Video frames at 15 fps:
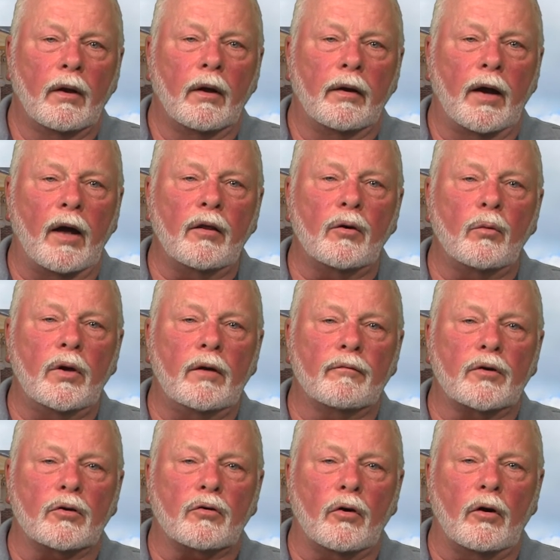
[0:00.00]
Now that we have
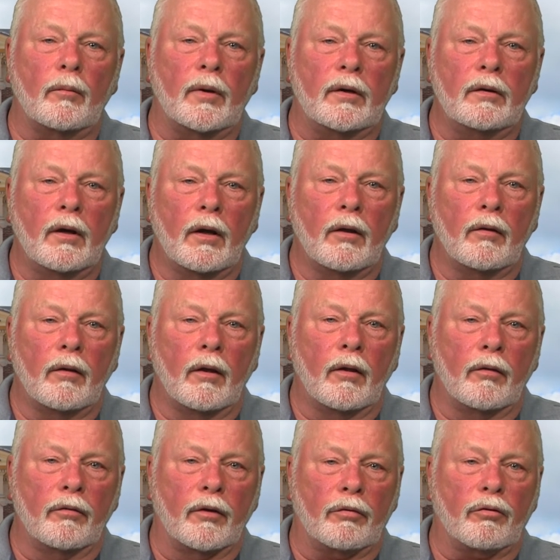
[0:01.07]
determined
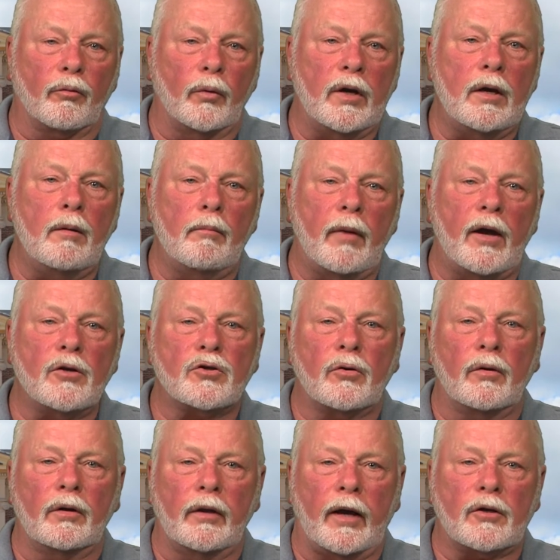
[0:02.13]
the three major
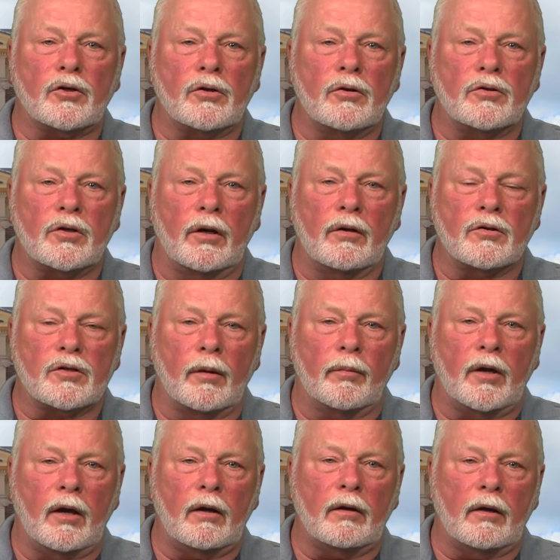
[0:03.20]
elections and some
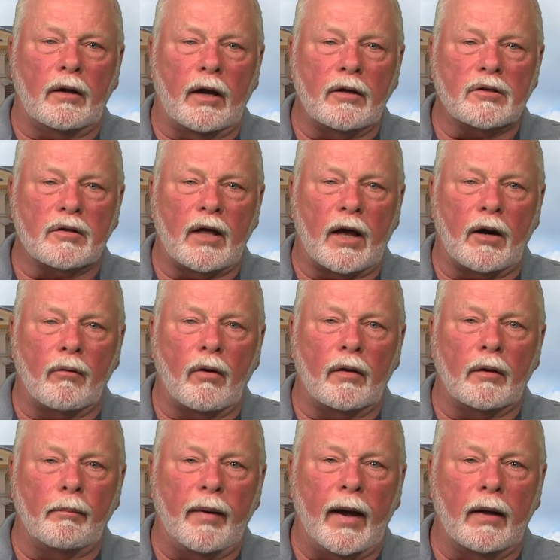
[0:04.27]
candidates that are on
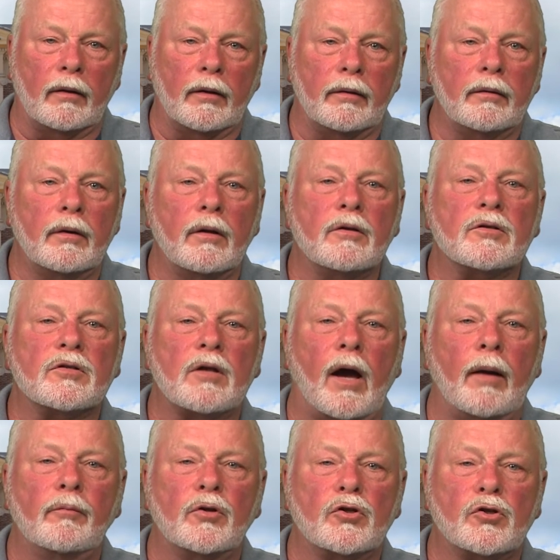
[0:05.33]
the ballot, it's
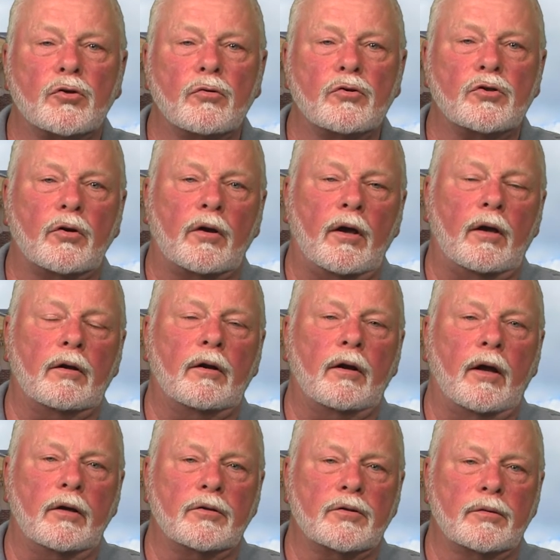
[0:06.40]
time to choose your
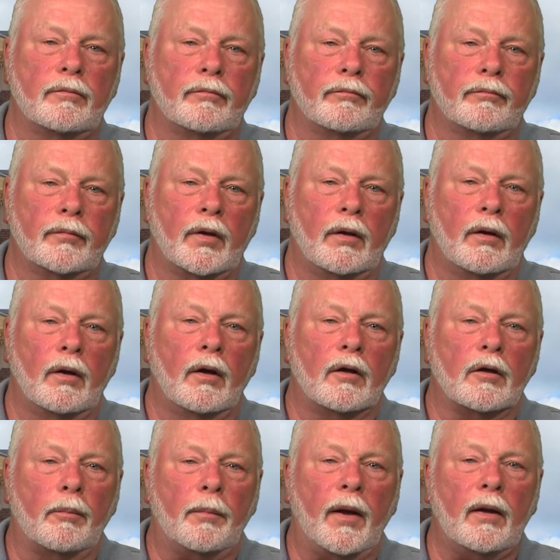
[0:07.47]
candidates.
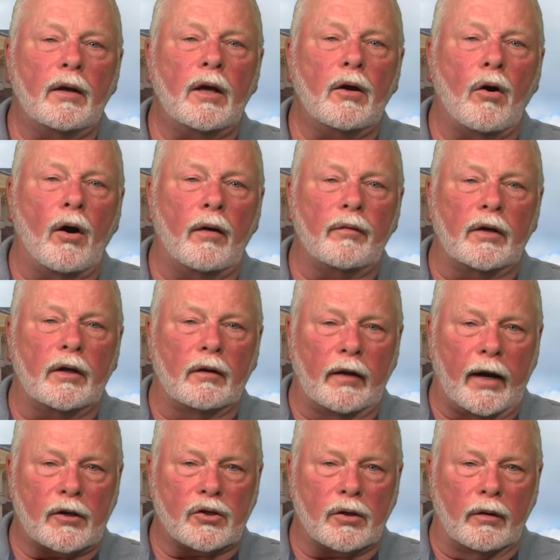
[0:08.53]
Depending on the
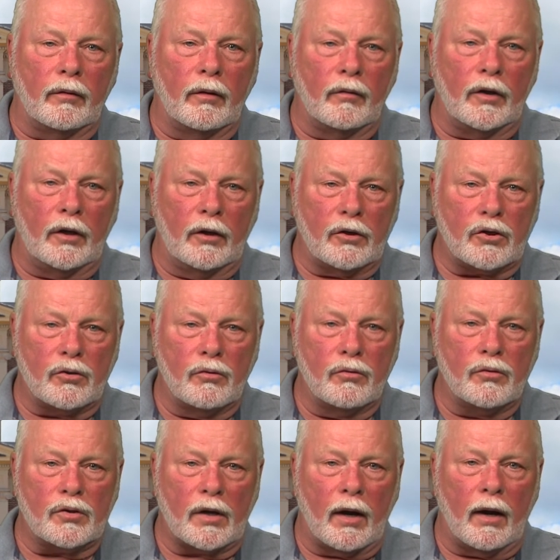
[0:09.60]
election, the
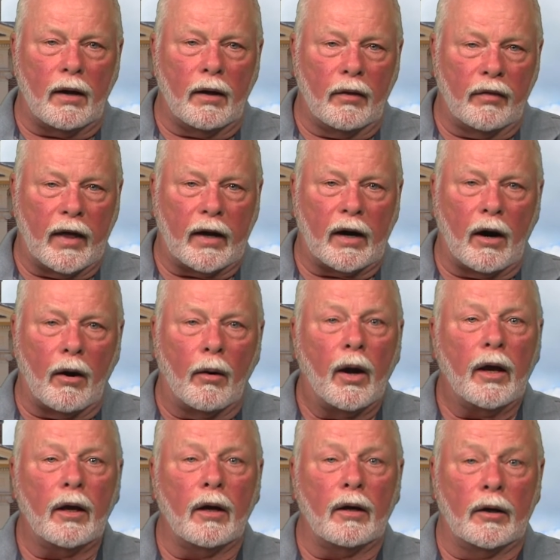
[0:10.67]
issues that are
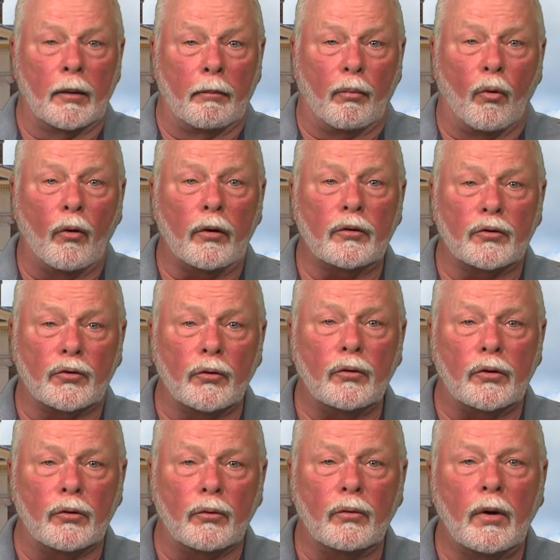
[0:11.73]
important to
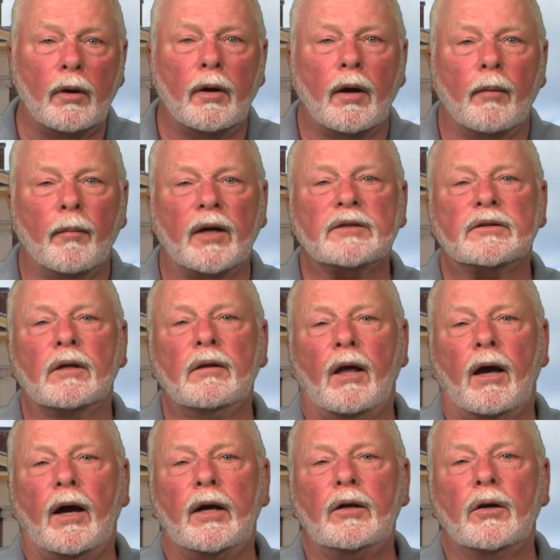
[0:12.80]
you must
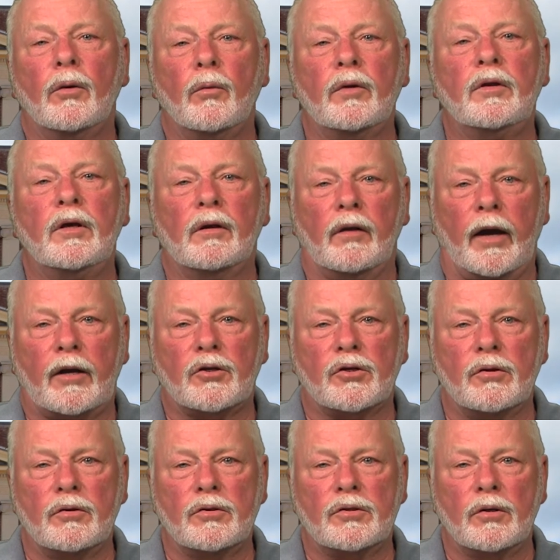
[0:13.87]
align with the
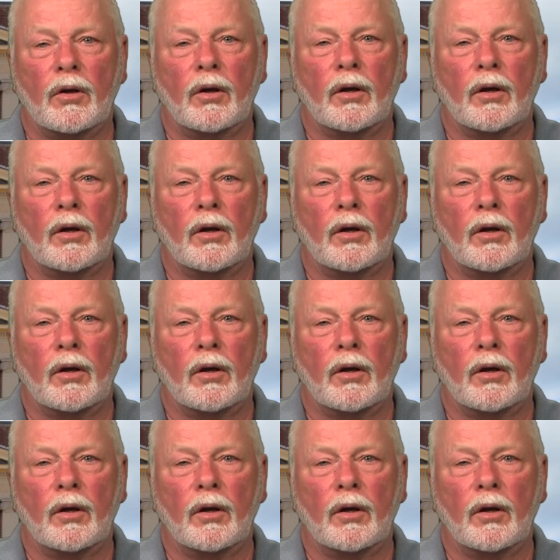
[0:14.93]
elections